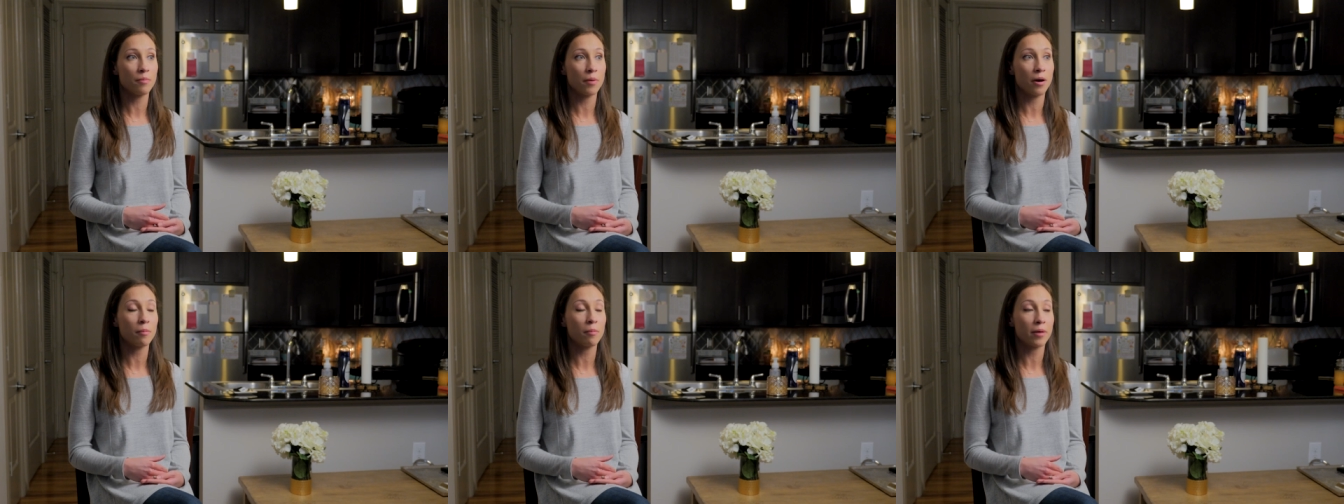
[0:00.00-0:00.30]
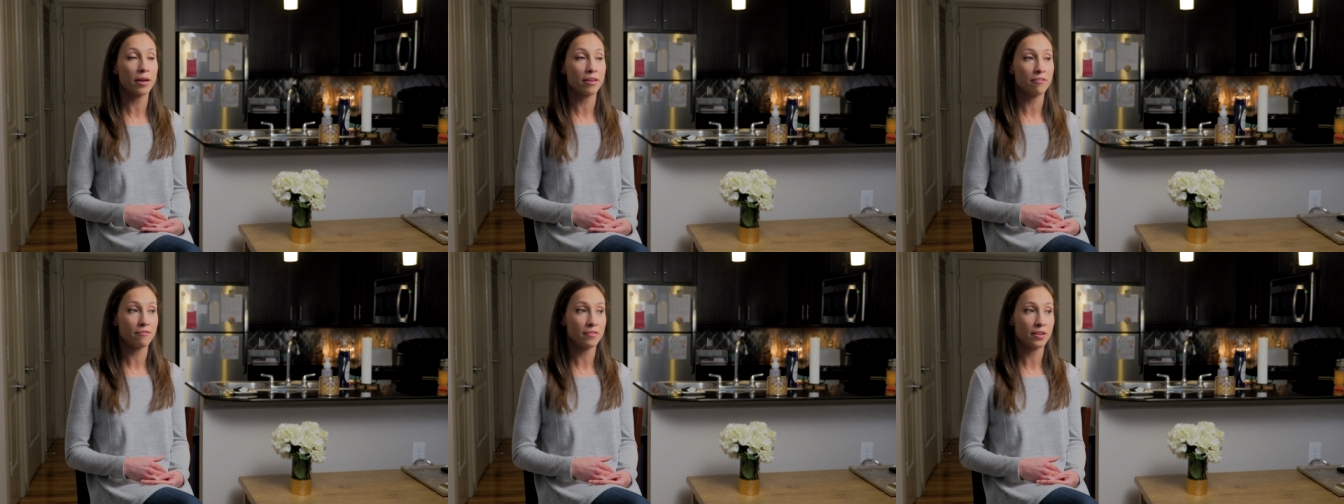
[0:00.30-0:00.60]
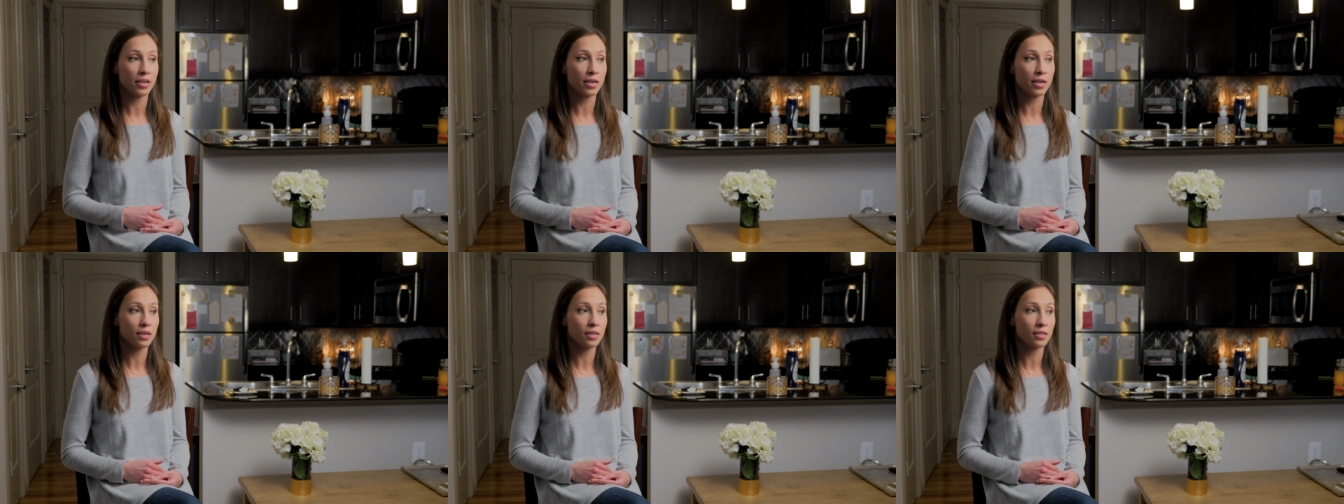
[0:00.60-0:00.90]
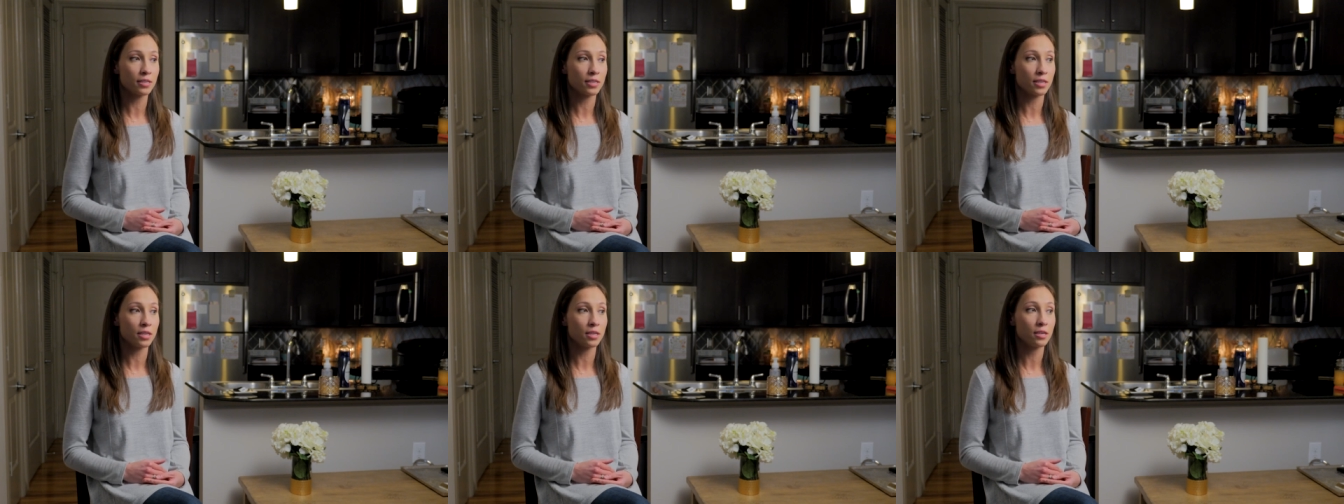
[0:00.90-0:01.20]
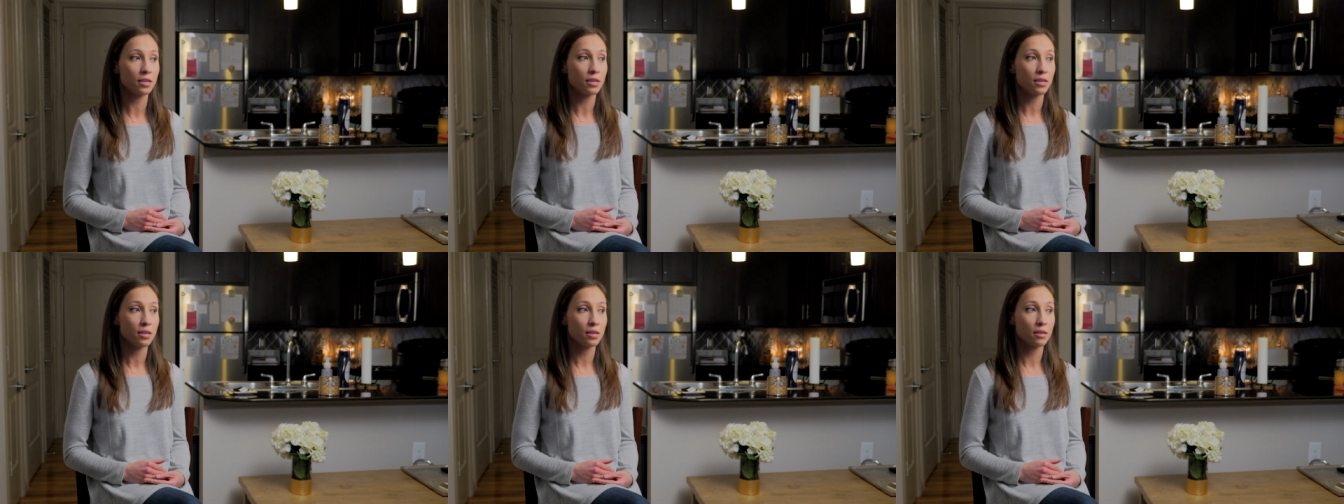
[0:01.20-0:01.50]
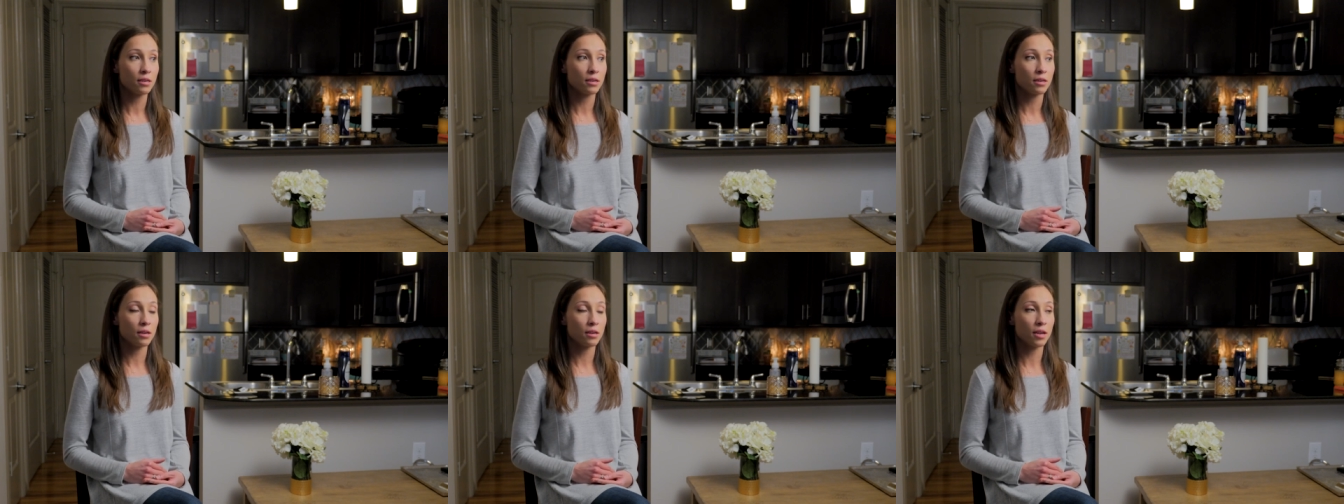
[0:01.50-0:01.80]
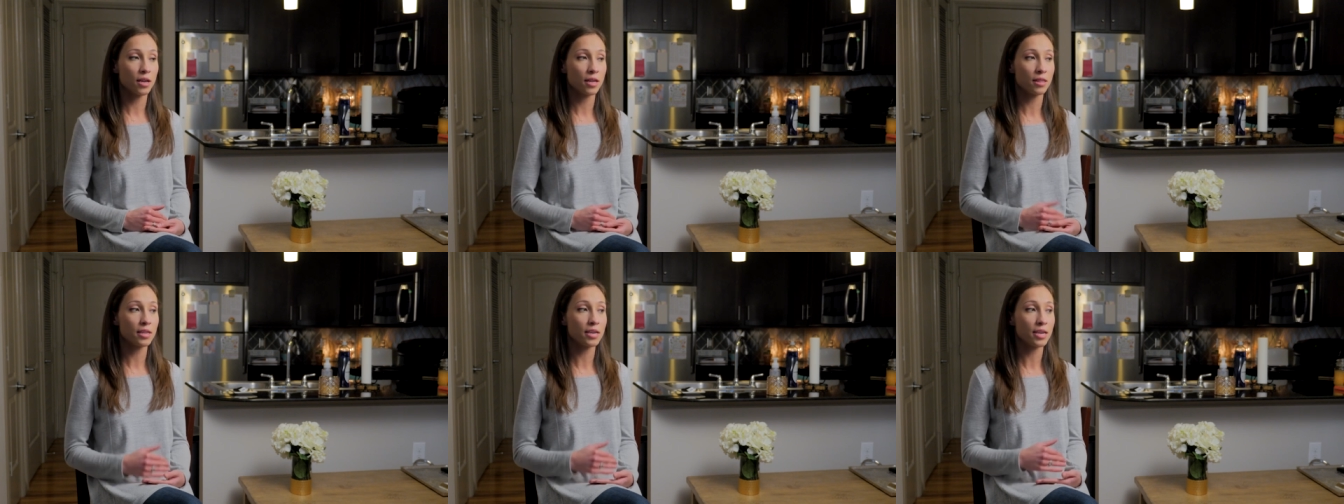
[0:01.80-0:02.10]
about my fears. And
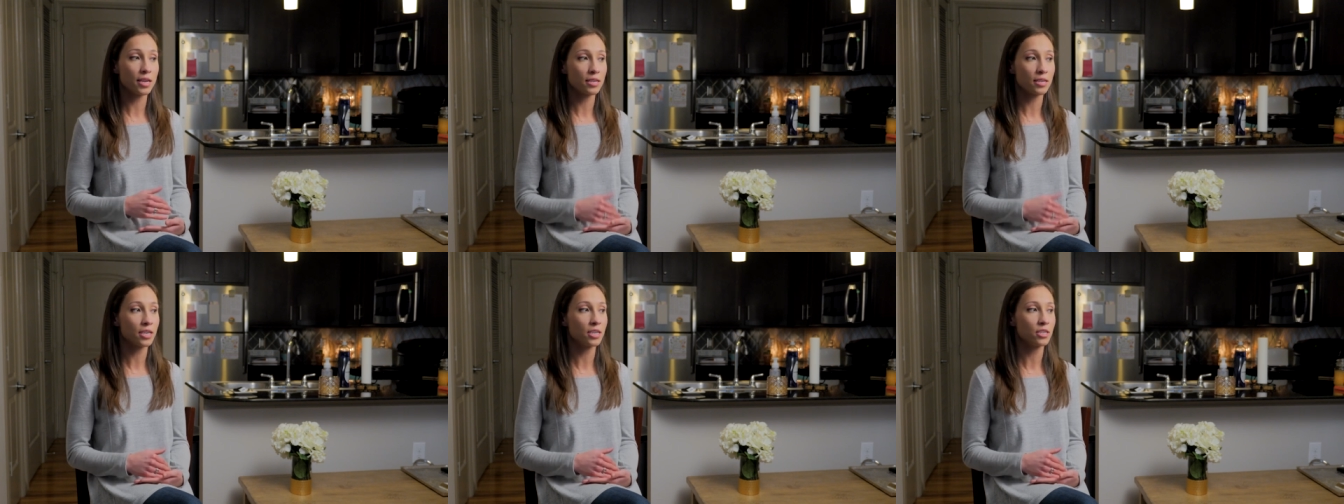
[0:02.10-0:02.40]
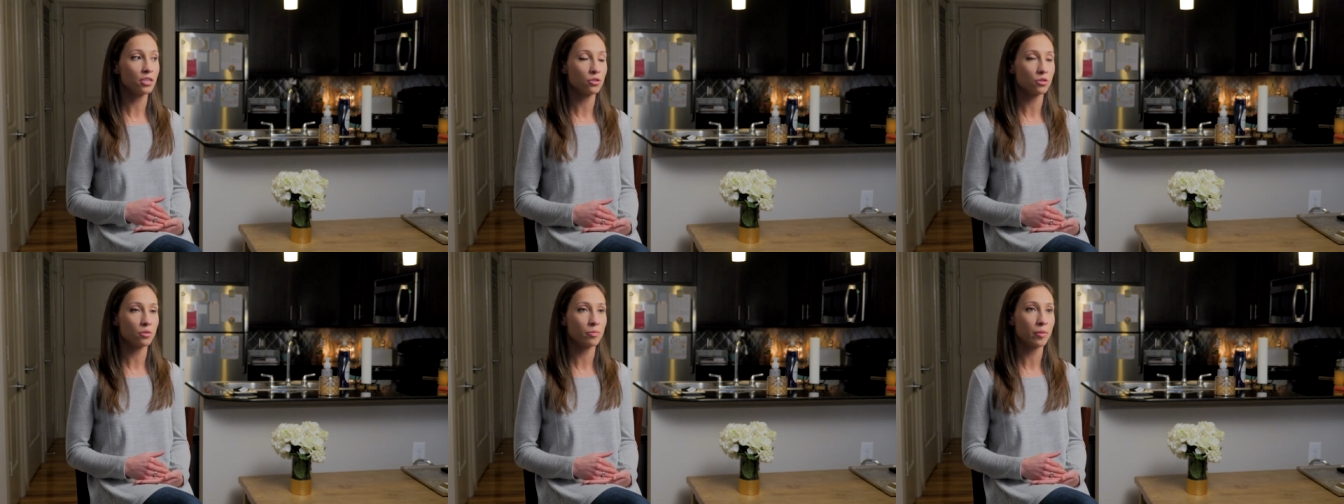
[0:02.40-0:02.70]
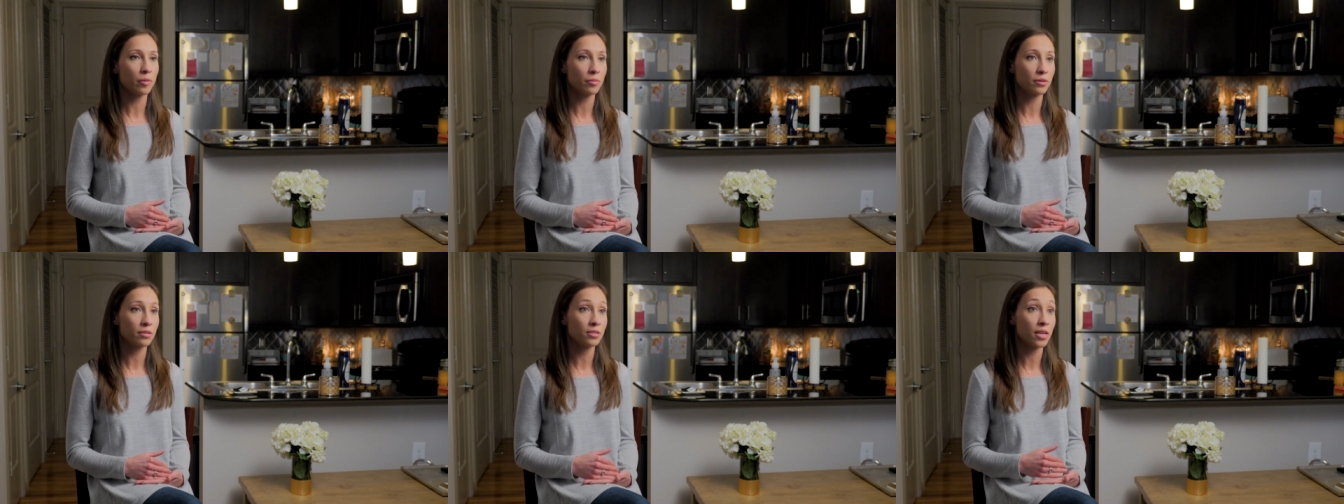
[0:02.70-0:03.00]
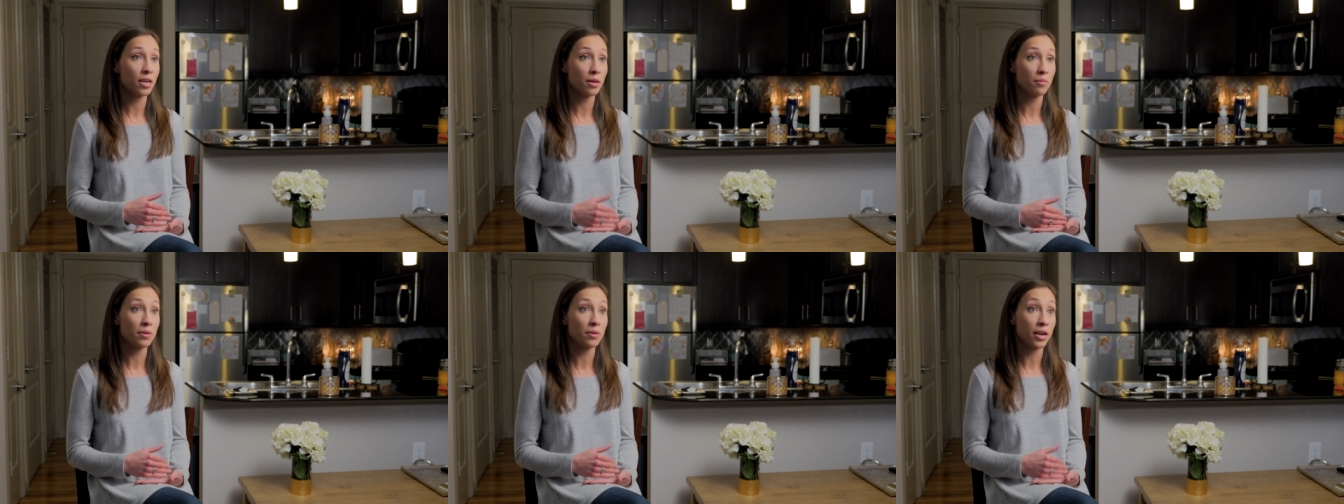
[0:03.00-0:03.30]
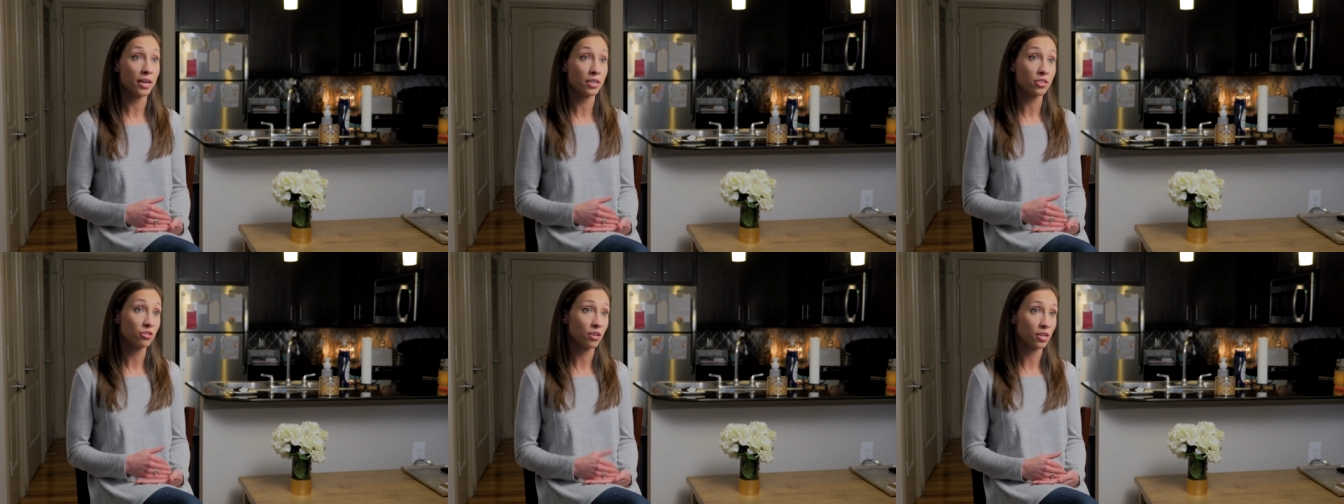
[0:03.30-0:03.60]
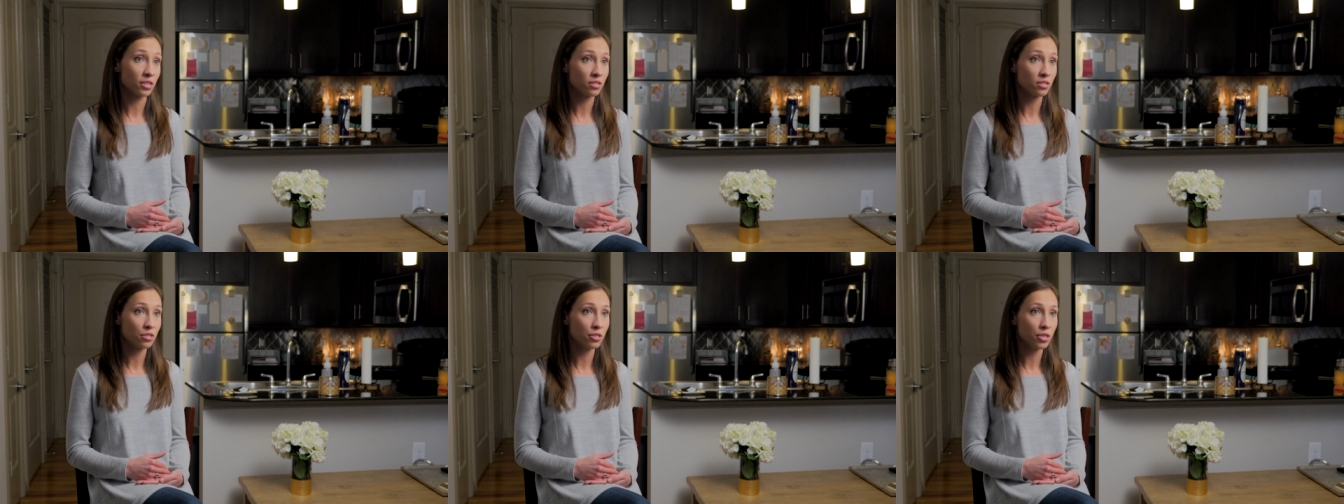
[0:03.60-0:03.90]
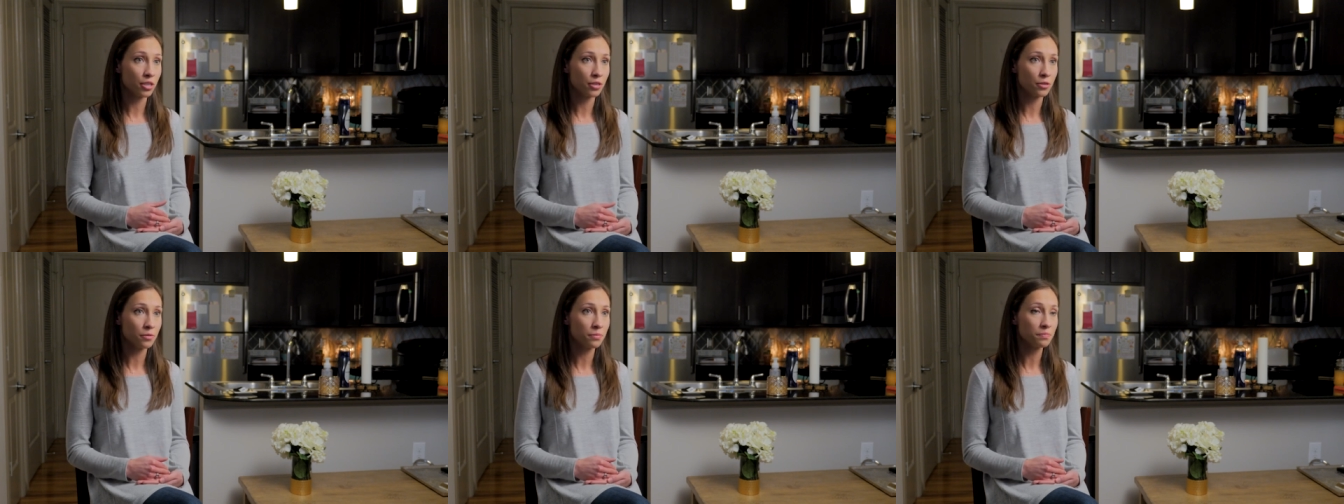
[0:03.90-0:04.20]
at the end I just remember saying, but I
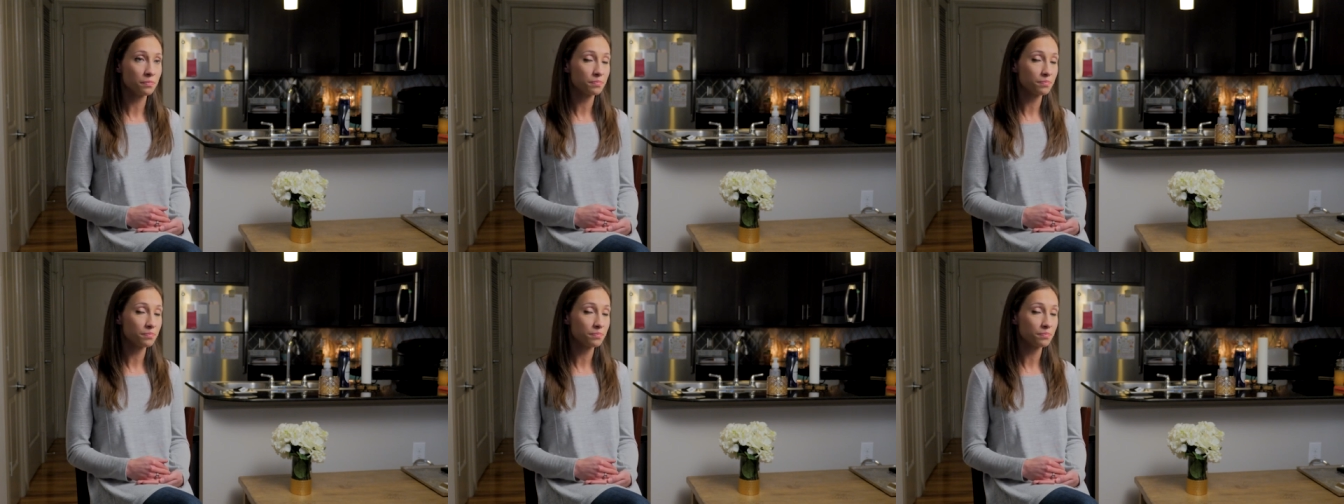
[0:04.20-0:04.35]
trust you.